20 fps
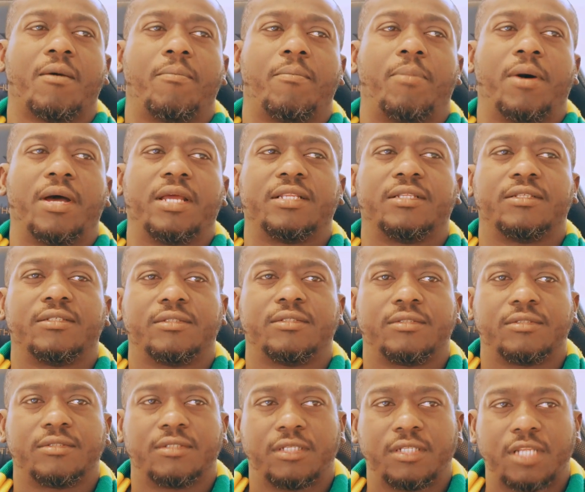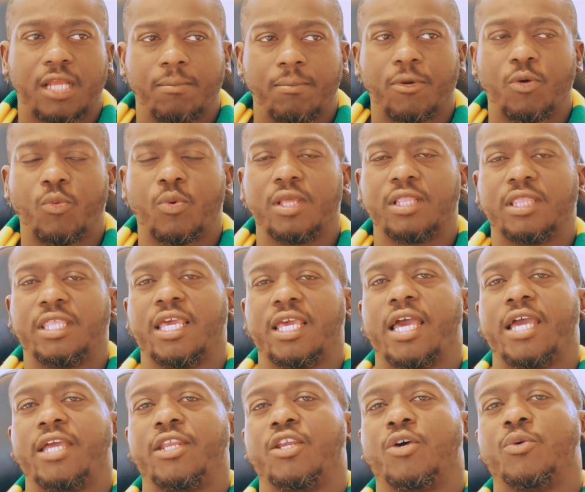But the number 1 thing
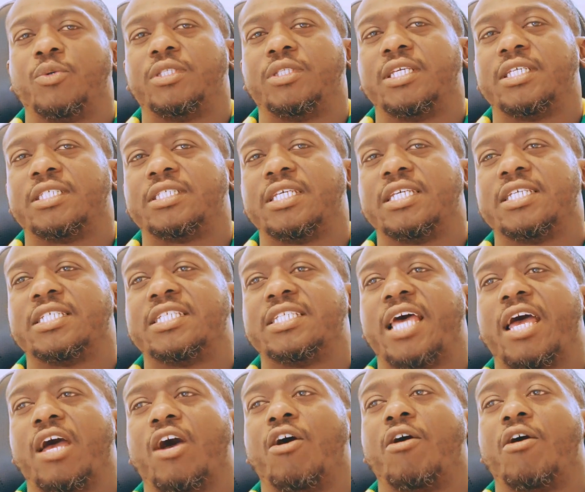I noticed is that